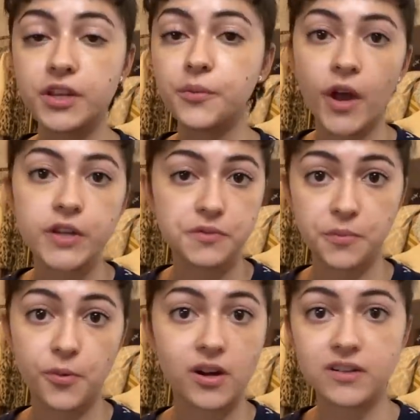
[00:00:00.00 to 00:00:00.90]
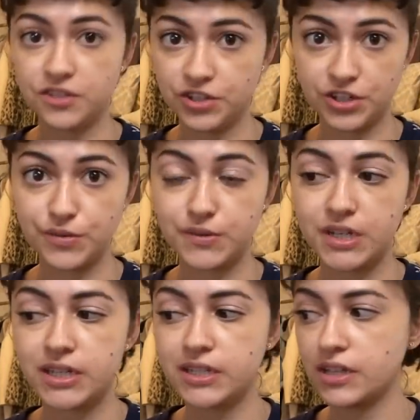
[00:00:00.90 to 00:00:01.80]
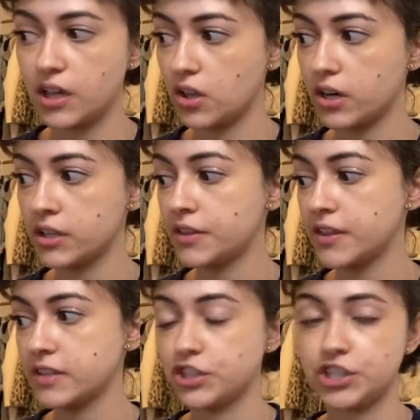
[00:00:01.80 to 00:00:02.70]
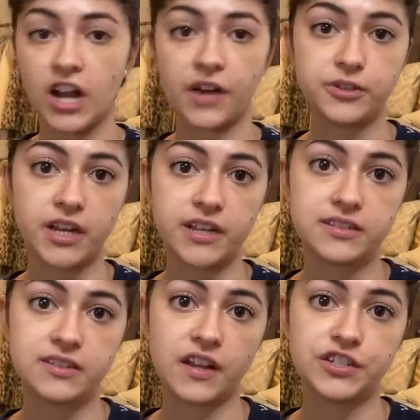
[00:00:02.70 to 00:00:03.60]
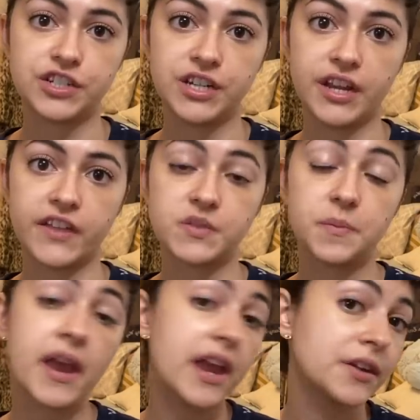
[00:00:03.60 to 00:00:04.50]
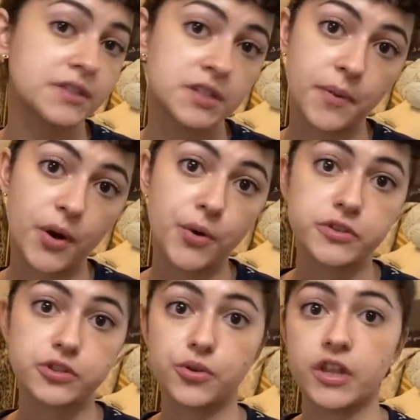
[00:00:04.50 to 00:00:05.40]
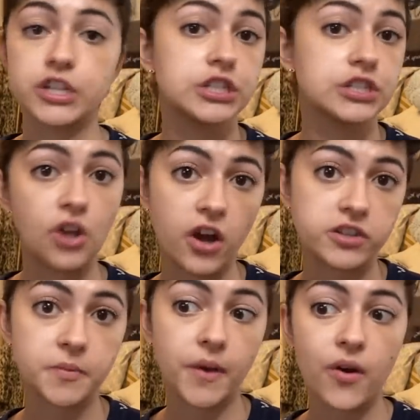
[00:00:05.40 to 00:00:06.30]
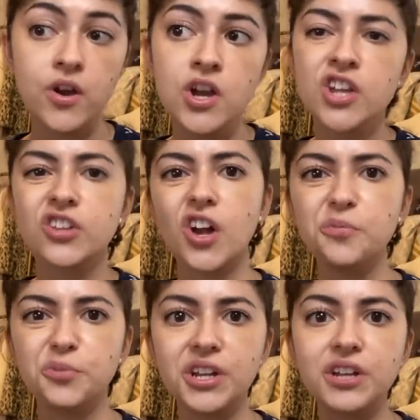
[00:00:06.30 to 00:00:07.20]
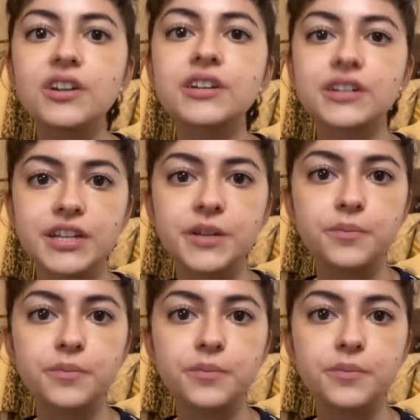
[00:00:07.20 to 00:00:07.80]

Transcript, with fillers: impressed with the products that she uses. A lot of the things that she advertises that she gets paid to post or that she has talked about, they're all pretty good, clean